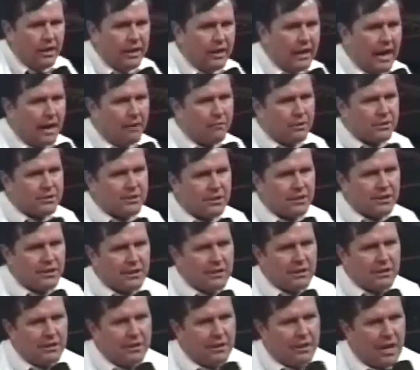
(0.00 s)
And I was a
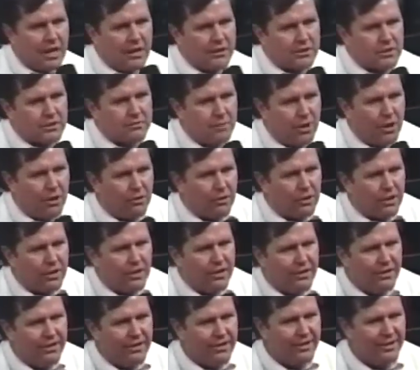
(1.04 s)
lot smaller.
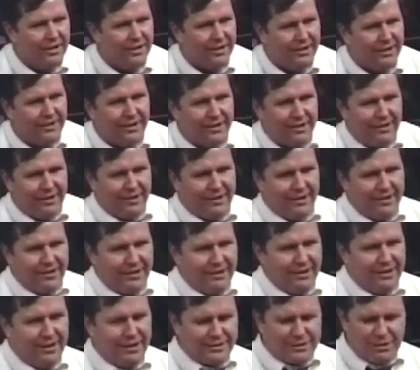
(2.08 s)

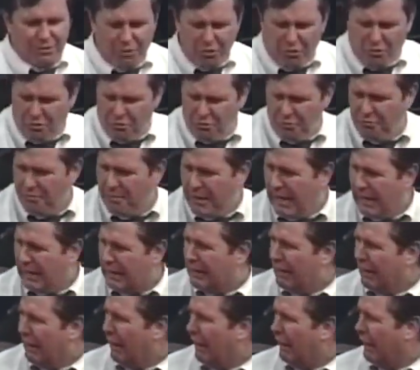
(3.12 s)
I said, oh my
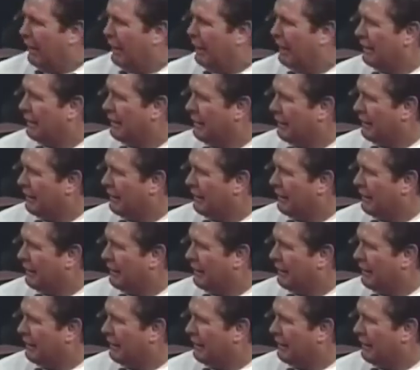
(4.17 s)
God,